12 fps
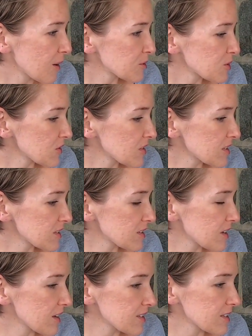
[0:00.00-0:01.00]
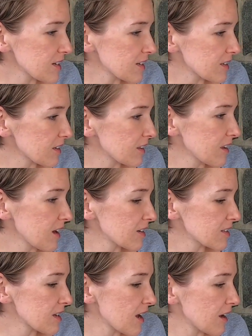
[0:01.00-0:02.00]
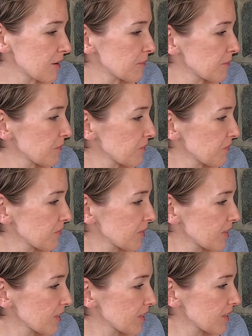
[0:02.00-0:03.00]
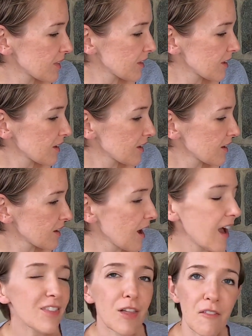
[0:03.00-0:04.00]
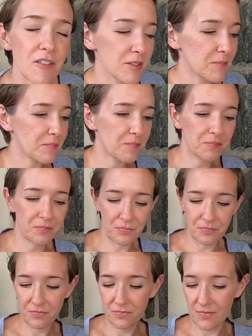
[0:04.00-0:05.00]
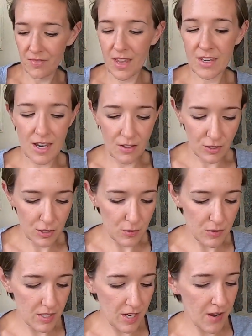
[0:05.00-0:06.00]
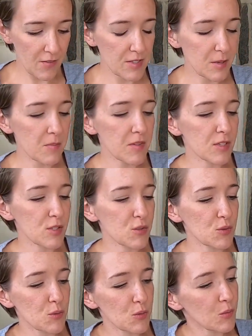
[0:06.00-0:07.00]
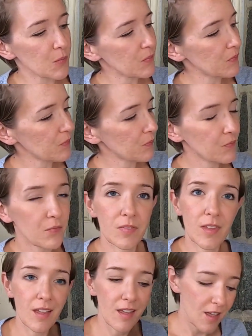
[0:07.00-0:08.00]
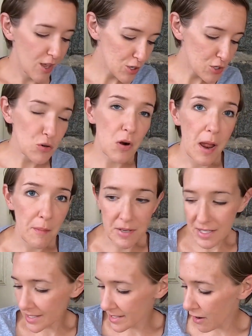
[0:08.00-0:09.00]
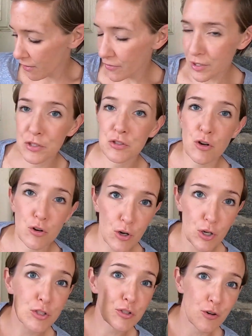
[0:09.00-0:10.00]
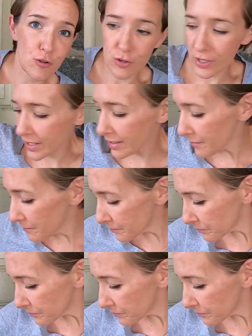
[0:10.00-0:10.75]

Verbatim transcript: i'm sure this has taken a lot of time i love it not like you said, I have something to try myself, a start a starter kit.